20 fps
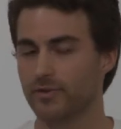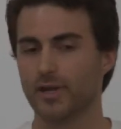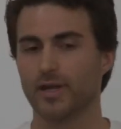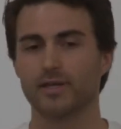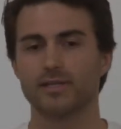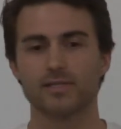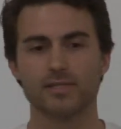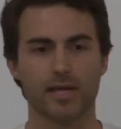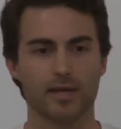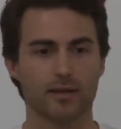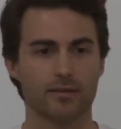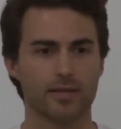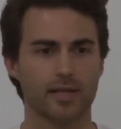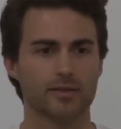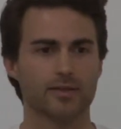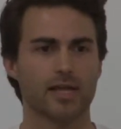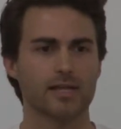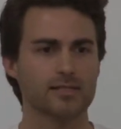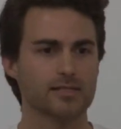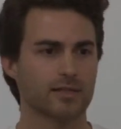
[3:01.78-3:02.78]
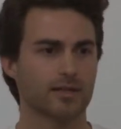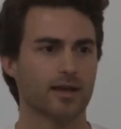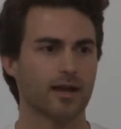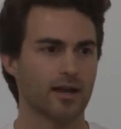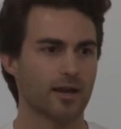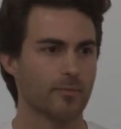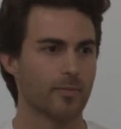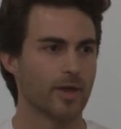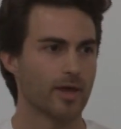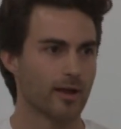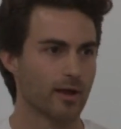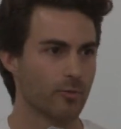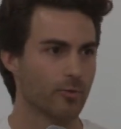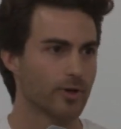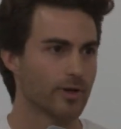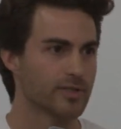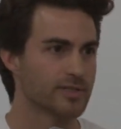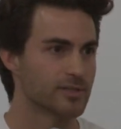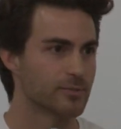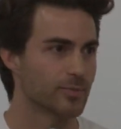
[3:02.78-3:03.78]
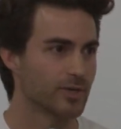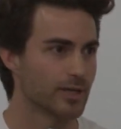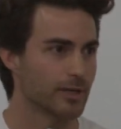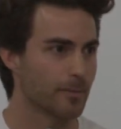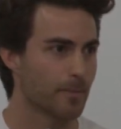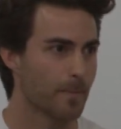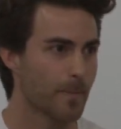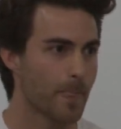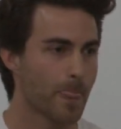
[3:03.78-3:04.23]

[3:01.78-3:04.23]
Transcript: and I decided that that's the kind of man I wanted to be.